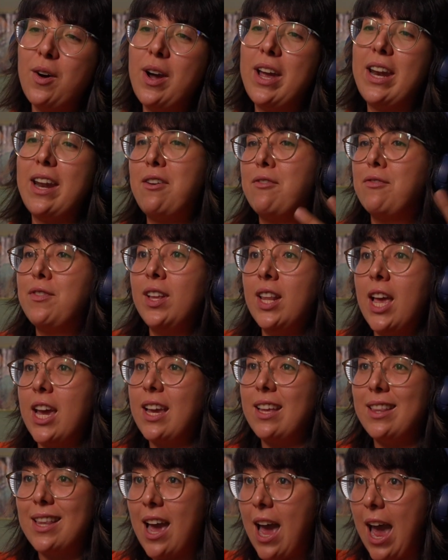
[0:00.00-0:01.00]
And I feel
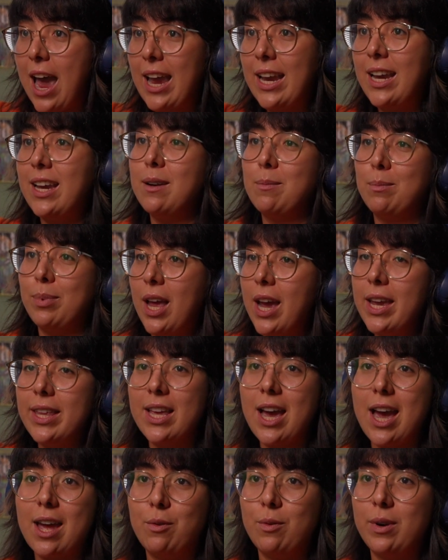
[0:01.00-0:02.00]
like that I can apply
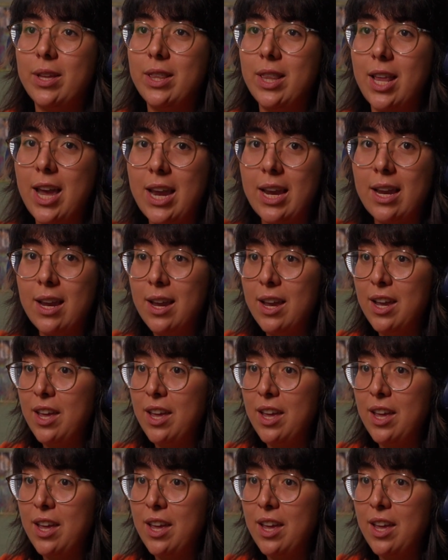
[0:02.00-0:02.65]
that with like